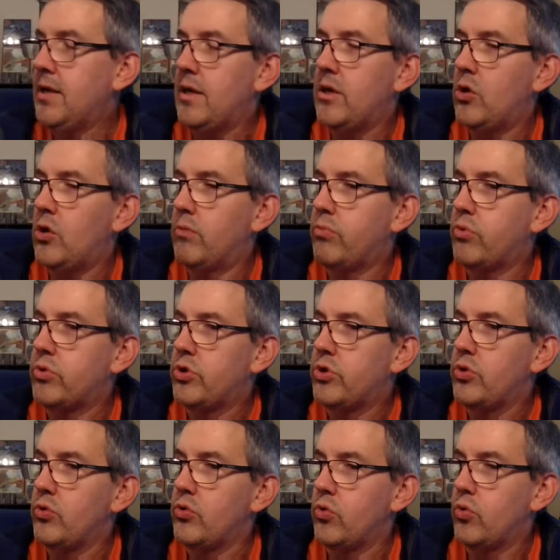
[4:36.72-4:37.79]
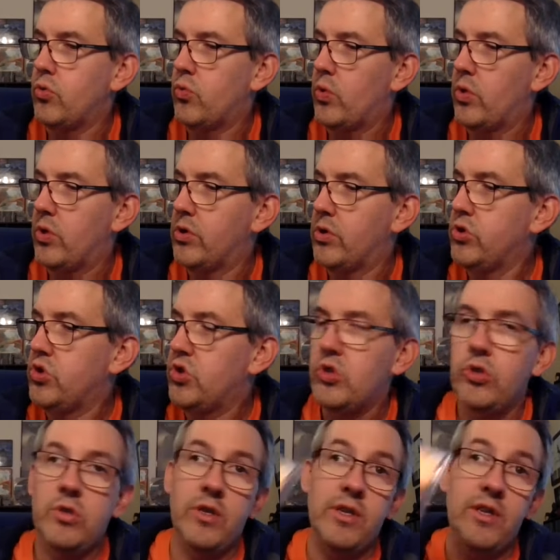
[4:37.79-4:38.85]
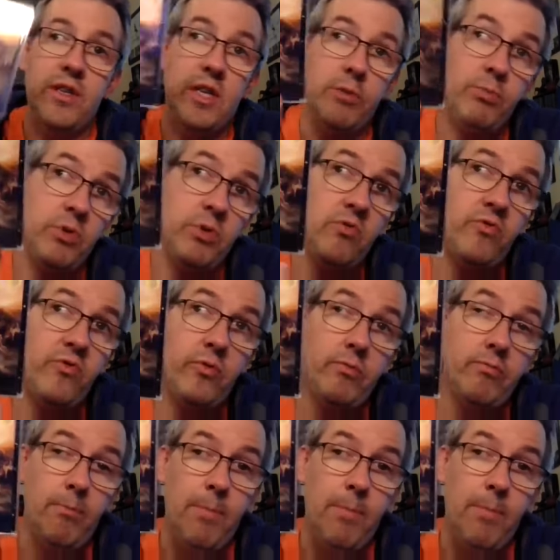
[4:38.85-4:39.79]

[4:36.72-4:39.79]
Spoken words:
Number 2 was a copy of